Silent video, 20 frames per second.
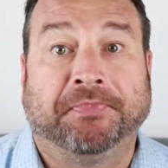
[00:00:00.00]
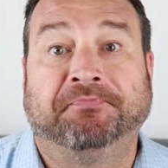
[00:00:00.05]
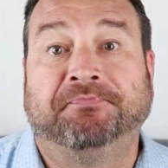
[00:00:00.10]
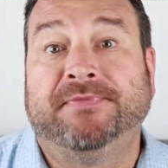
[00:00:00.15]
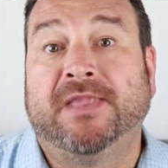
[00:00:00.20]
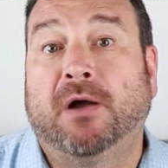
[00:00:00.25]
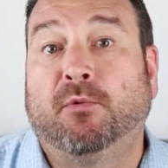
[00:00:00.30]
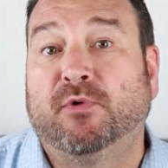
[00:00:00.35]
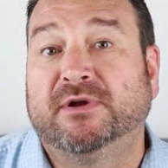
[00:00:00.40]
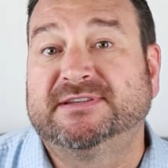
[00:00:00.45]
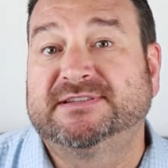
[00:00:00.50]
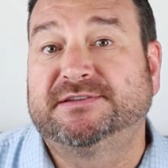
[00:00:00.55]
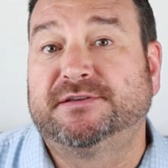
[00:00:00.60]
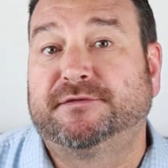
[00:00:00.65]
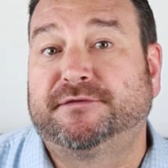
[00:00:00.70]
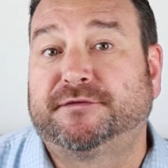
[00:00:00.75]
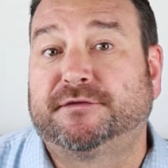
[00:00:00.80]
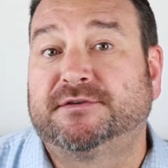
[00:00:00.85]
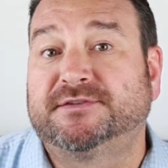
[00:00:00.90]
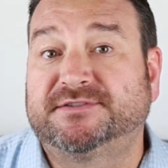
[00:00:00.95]
Now, once the
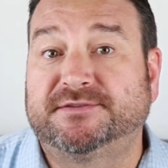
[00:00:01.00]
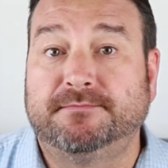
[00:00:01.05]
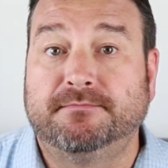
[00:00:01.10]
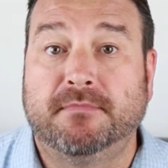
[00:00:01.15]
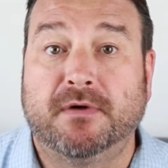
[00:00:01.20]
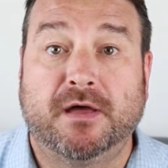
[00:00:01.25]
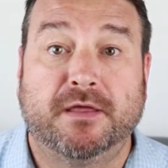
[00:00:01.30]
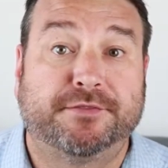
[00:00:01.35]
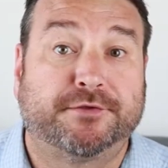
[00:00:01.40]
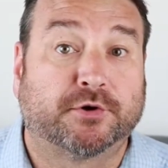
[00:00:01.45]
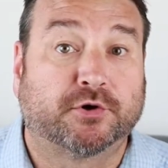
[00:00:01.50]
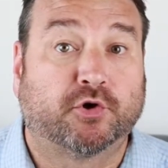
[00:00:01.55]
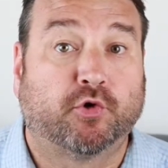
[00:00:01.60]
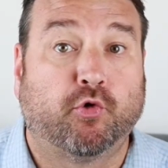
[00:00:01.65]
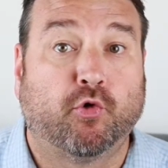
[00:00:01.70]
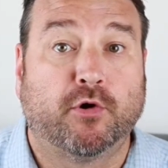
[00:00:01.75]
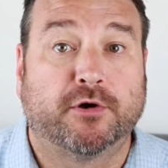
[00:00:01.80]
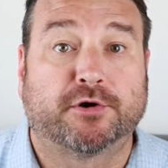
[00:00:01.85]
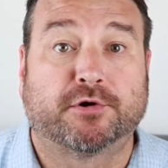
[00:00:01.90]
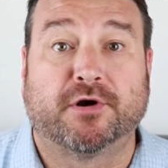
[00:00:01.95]
first month or
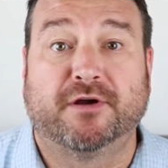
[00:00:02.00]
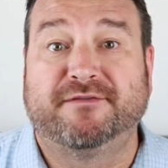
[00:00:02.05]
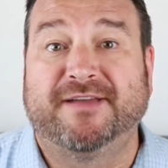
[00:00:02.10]
quarter